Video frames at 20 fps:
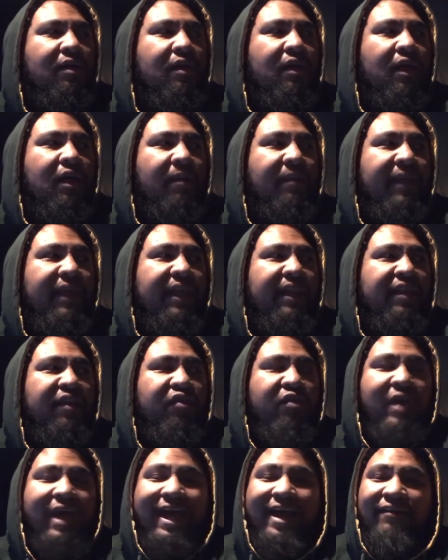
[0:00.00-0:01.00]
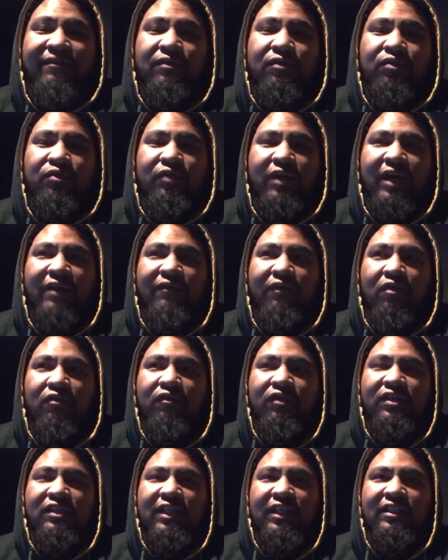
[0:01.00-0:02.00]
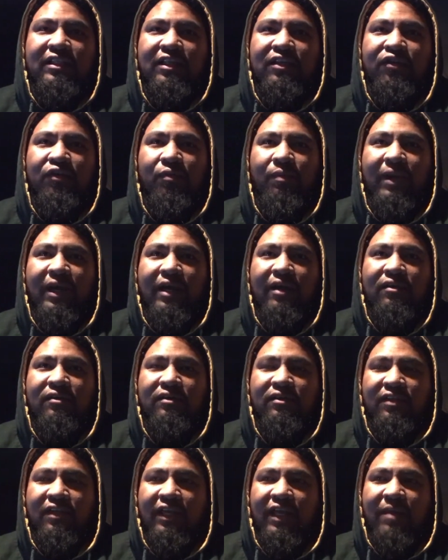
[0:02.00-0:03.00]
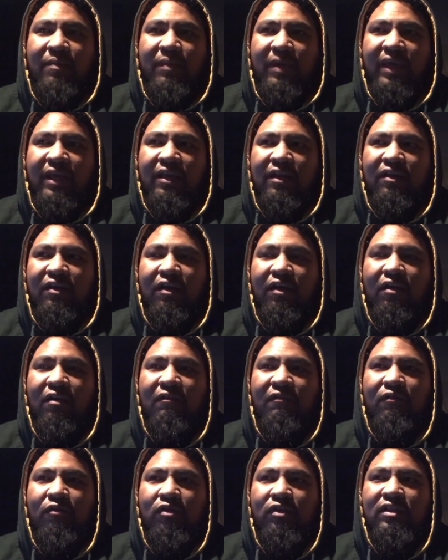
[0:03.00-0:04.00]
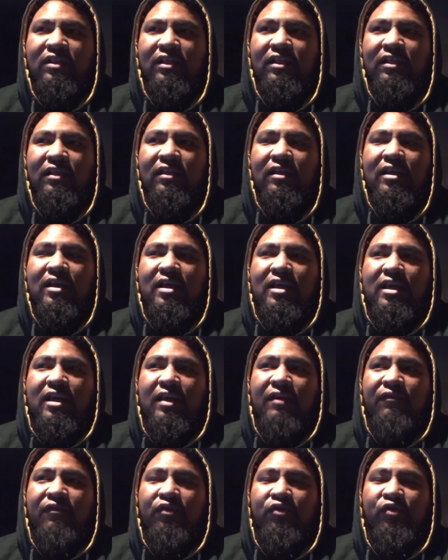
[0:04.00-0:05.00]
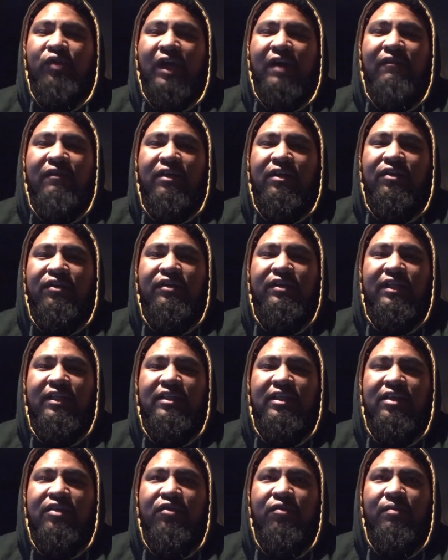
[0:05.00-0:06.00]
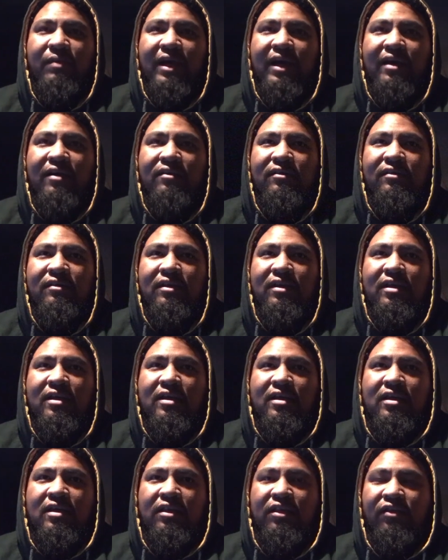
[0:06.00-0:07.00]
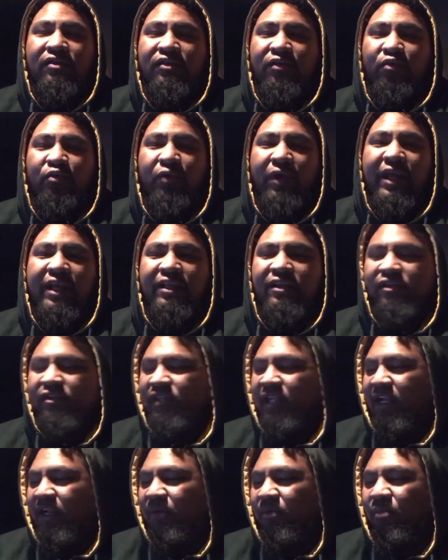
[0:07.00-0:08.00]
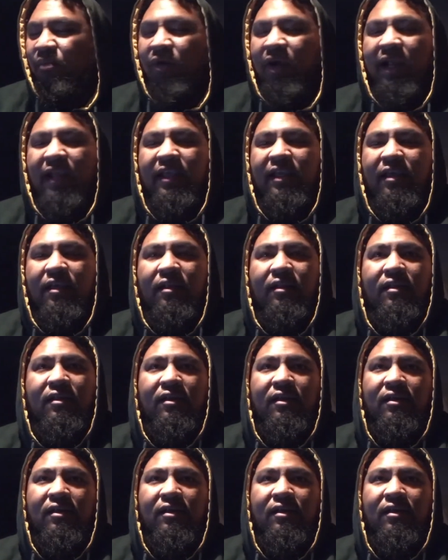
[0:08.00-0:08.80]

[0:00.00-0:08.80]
And you have to drive over 600 miles to get paid $1.14. If you drive under 600 miles, there's a range, there's like a bracket.